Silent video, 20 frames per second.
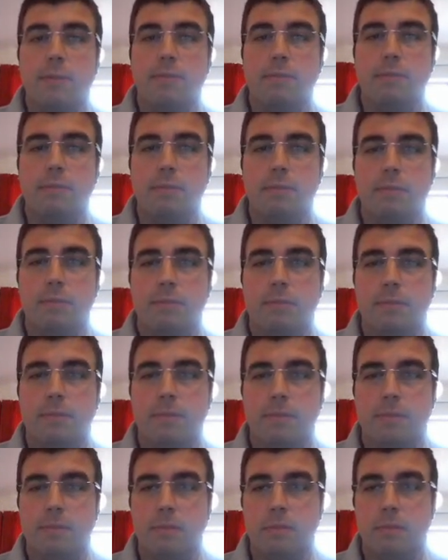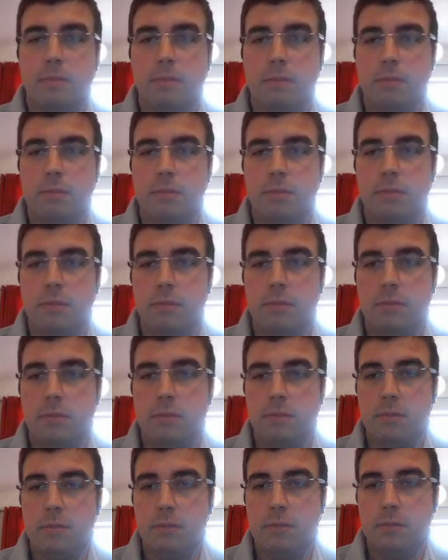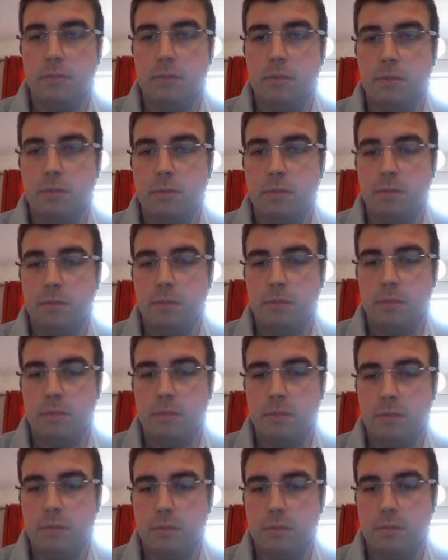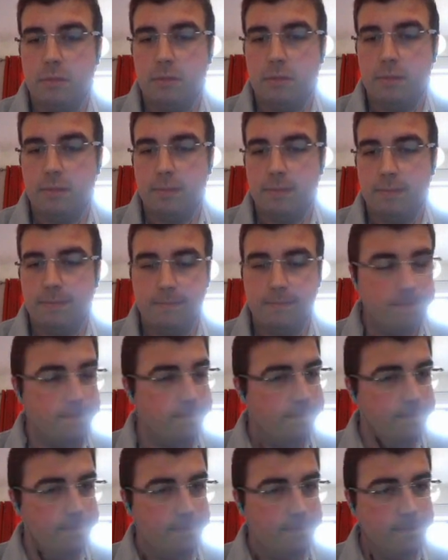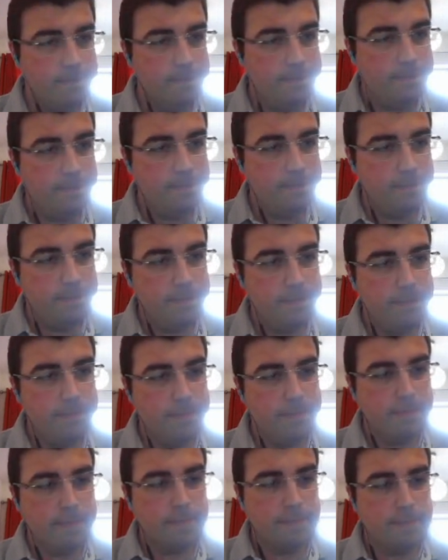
(not speaking)